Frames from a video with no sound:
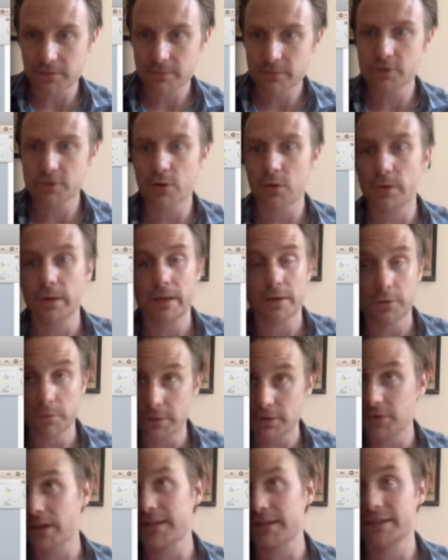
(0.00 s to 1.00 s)
So then you'll be
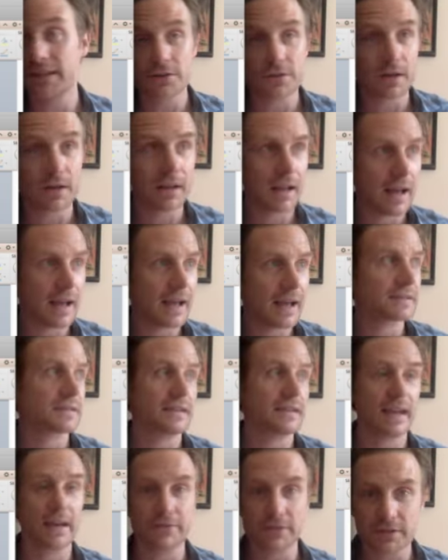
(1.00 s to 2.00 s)
trying to teach a class and
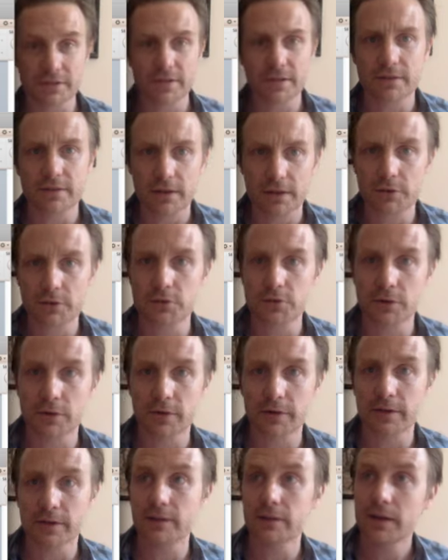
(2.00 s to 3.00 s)
they have to sit there
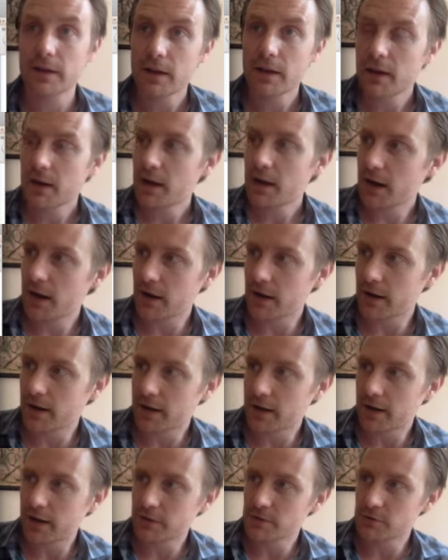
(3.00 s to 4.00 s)
during
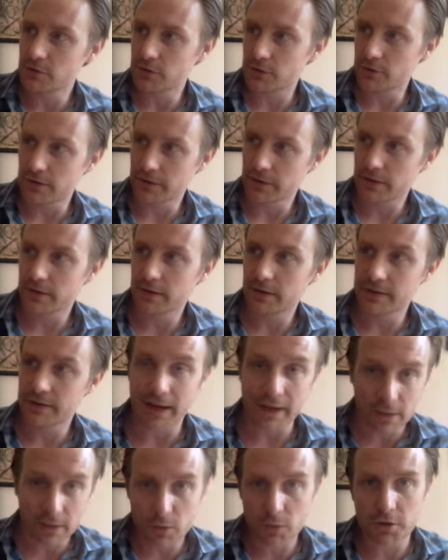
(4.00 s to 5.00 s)
a
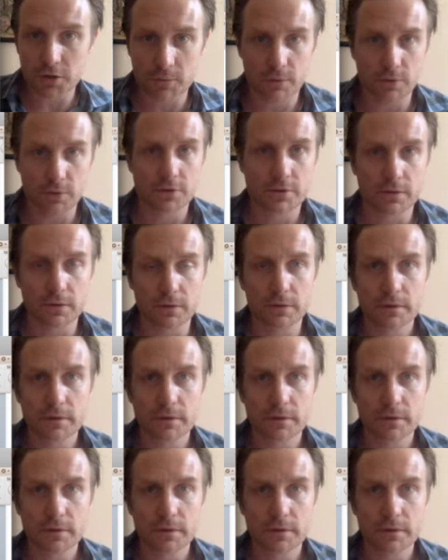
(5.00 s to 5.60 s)
Geico commercial.